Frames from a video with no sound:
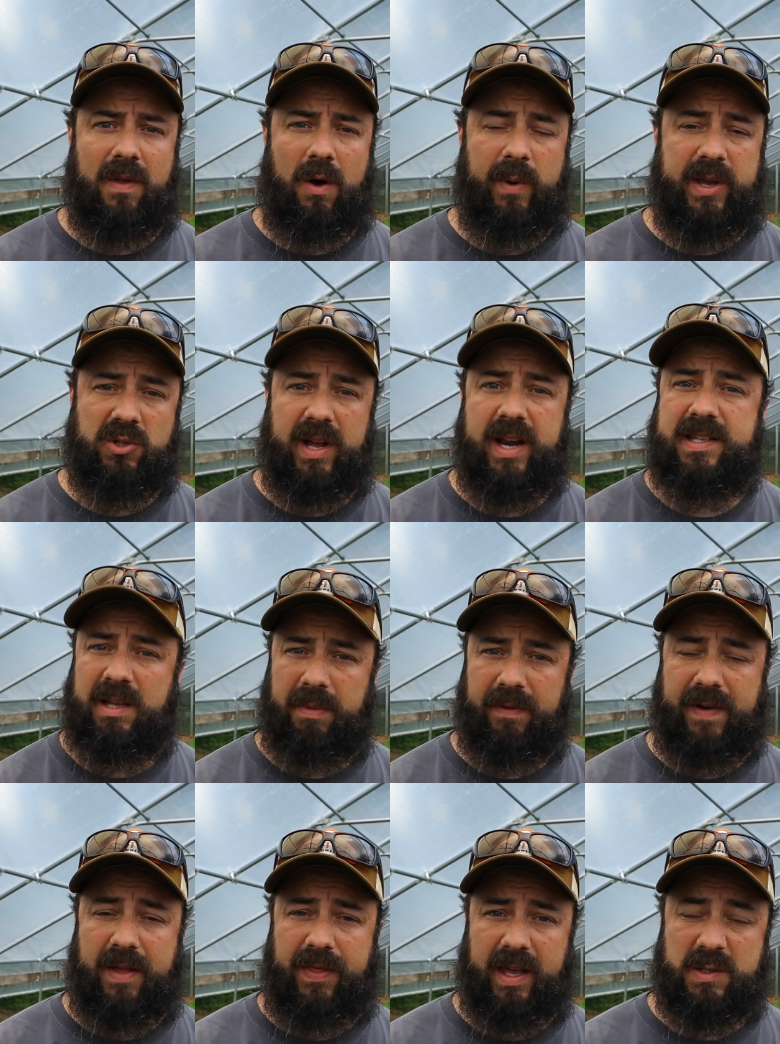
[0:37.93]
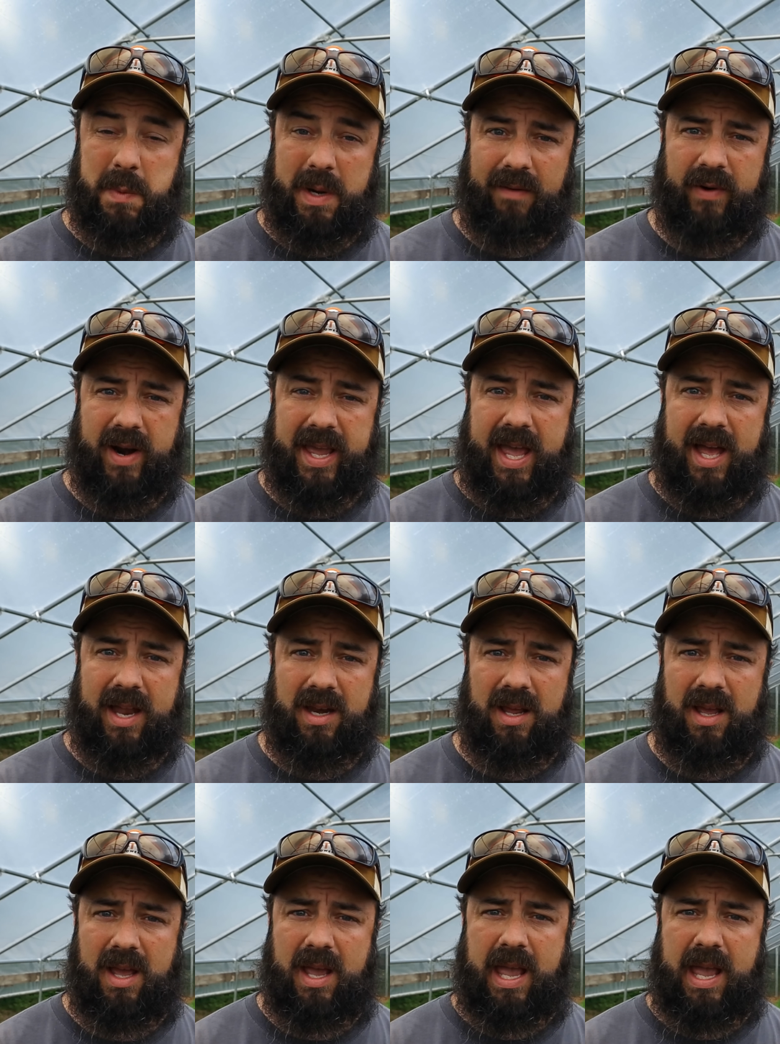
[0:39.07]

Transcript: always try to simplify things whenever I can.